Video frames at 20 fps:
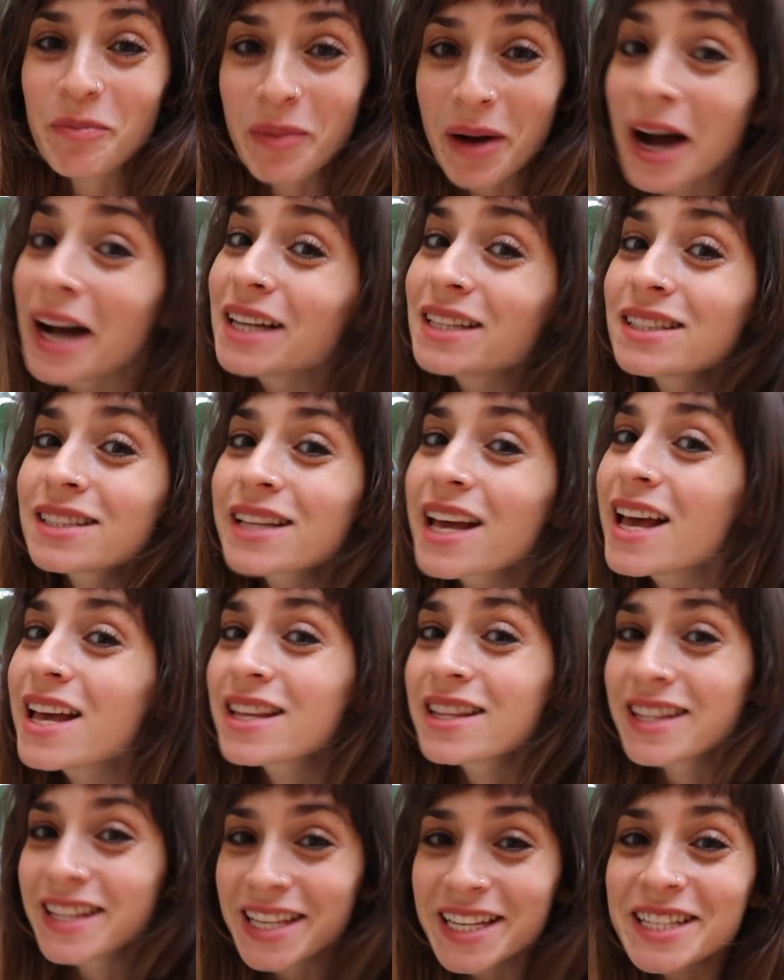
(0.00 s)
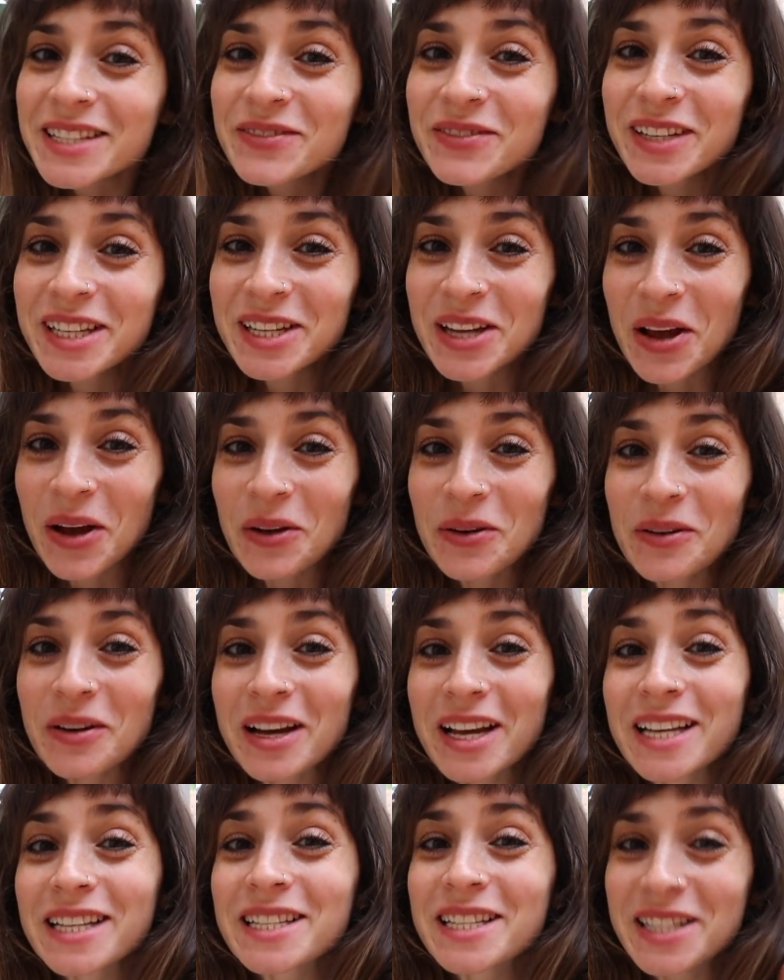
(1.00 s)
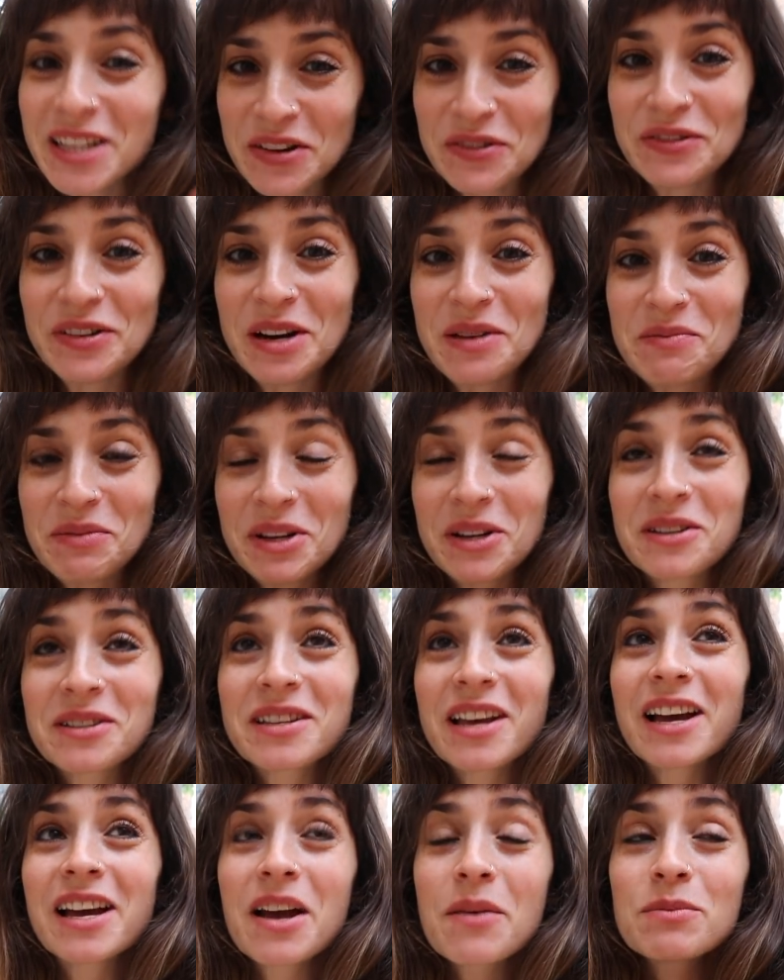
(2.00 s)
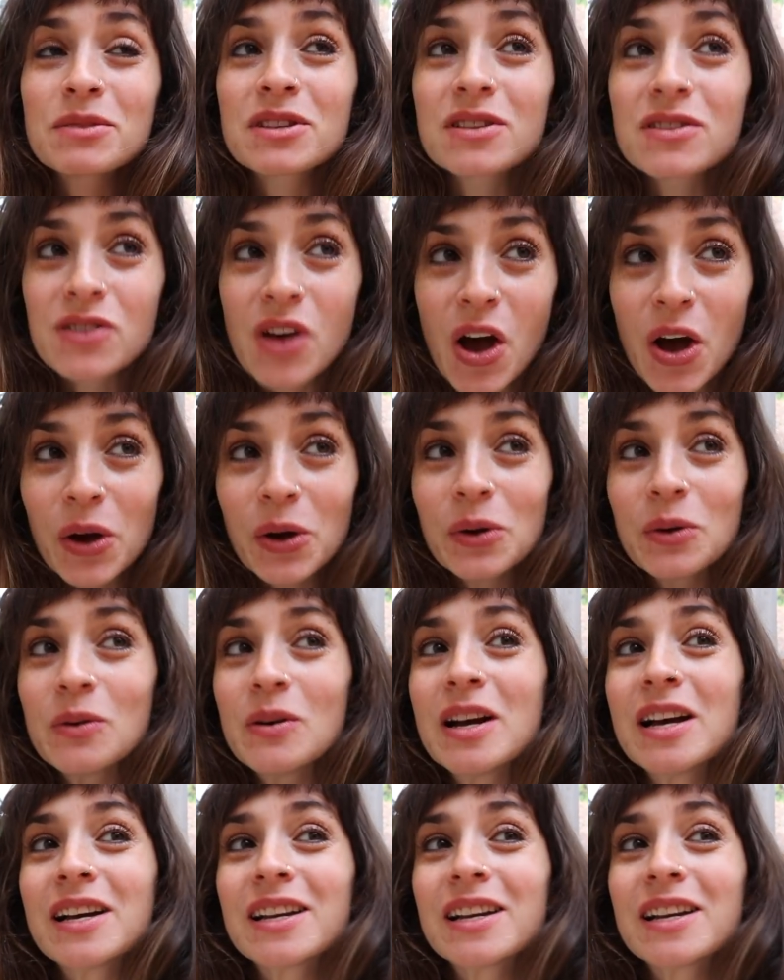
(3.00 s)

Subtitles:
but this video is different because I am so